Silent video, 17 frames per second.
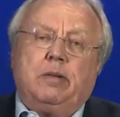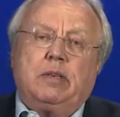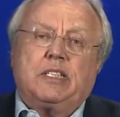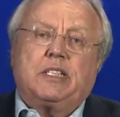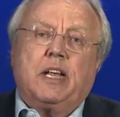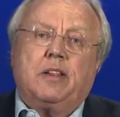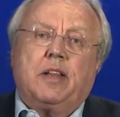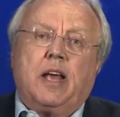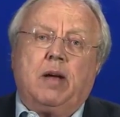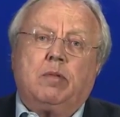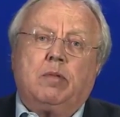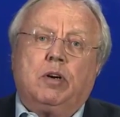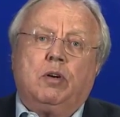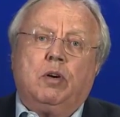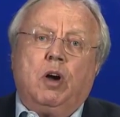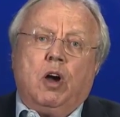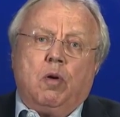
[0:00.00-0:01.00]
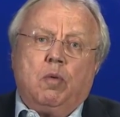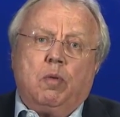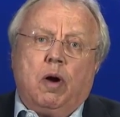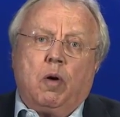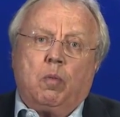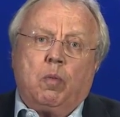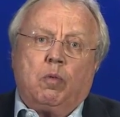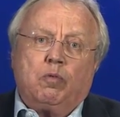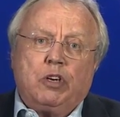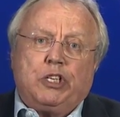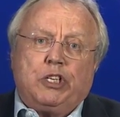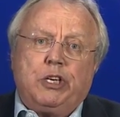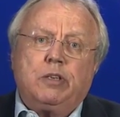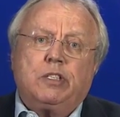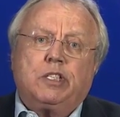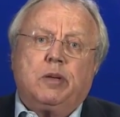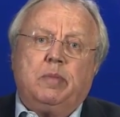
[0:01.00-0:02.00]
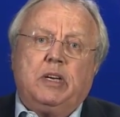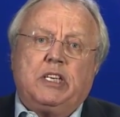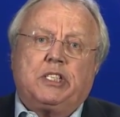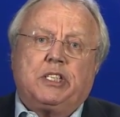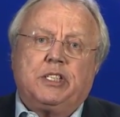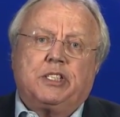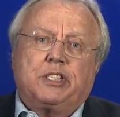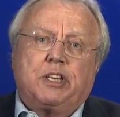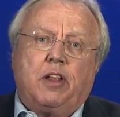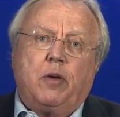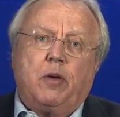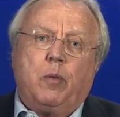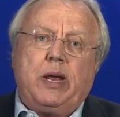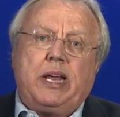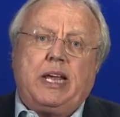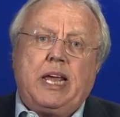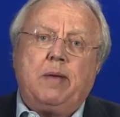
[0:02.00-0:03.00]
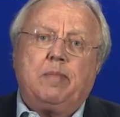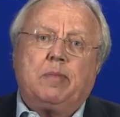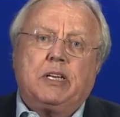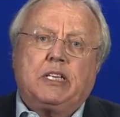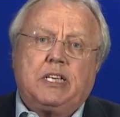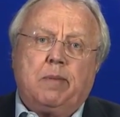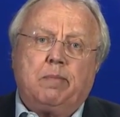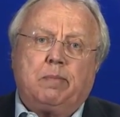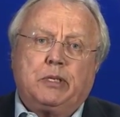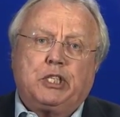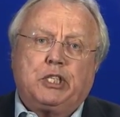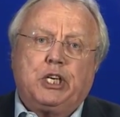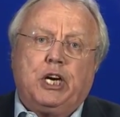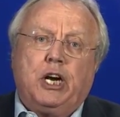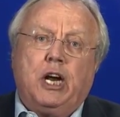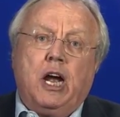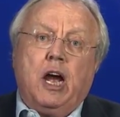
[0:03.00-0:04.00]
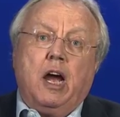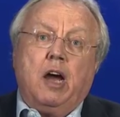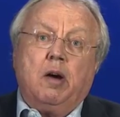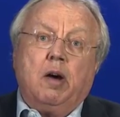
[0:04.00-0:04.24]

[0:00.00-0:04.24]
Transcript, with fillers: to is that they will reduce emissions so that we keep the temperature